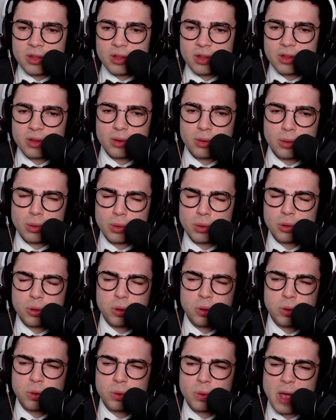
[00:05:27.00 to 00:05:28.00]
Oh,
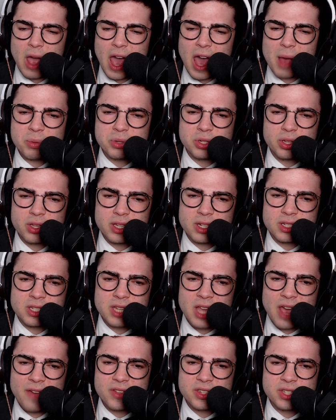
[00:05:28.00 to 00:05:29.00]
absolutely
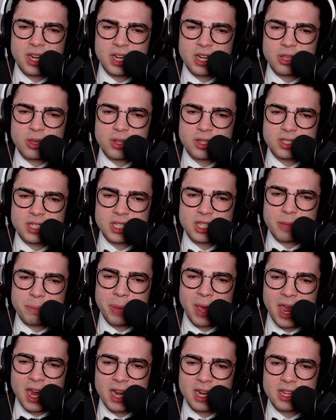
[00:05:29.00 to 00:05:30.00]
devastating. You can see the
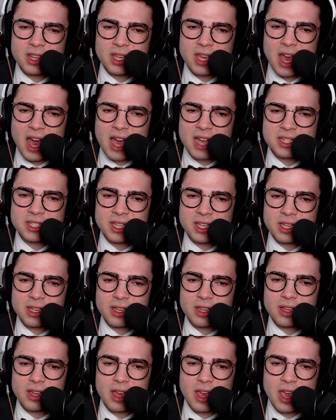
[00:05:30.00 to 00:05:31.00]
pain in the eyes, the
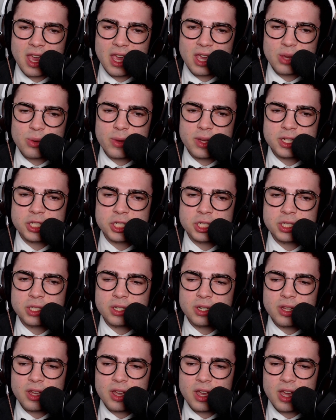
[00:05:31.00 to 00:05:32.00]
anguish
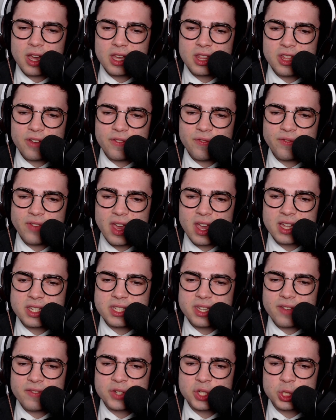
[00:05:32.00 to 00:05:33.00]
in the face
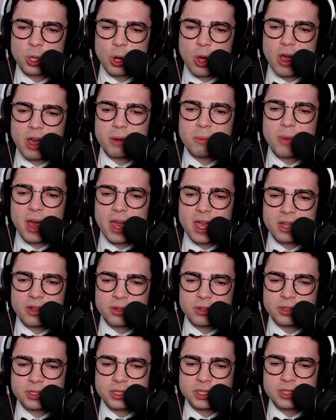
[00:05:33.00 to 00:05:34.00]
of Shawn
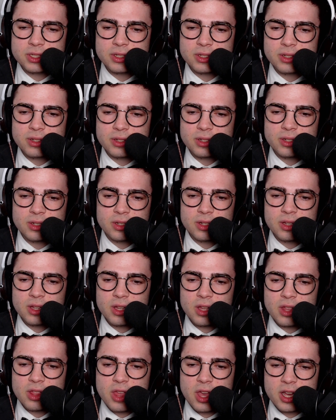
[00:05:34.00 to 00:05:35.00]
Michaels.
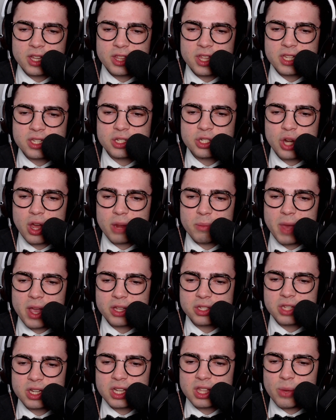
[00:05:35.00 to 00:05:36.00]
Look at this. Shawn
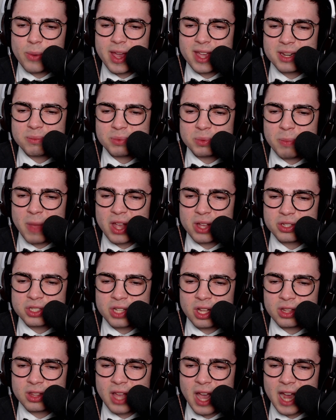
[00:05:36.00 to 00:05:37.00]
Michaels. Look at the way Michaels
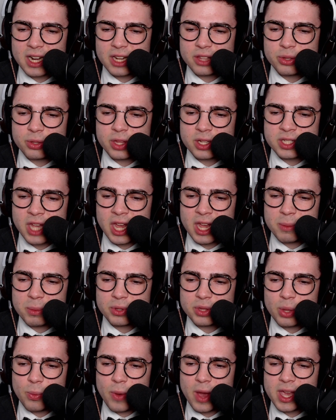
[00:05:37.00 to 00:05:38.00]
collided through the table.
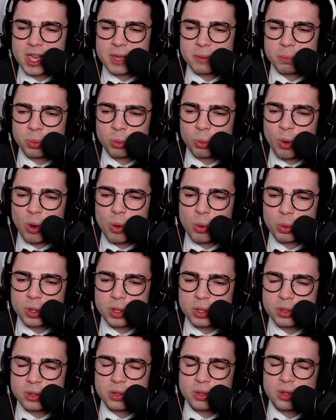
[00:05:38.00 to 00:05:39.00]
The way it broke.
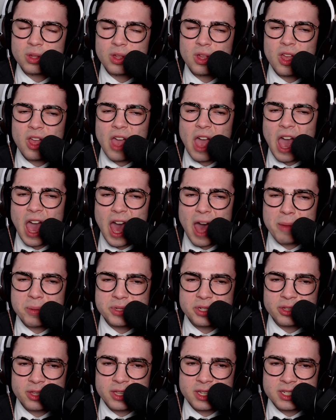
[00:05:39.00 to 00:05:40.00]

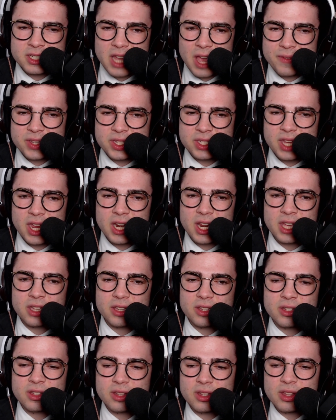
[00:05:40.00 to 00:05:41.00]
Absolutely
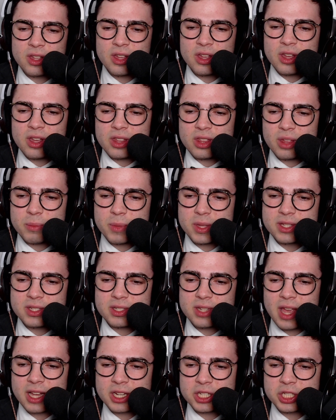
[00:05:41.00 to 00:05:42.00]
devastating. The
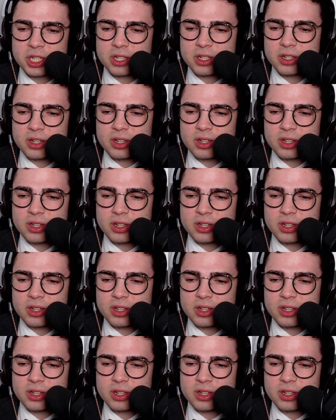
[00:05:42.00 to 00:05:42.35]
midsection.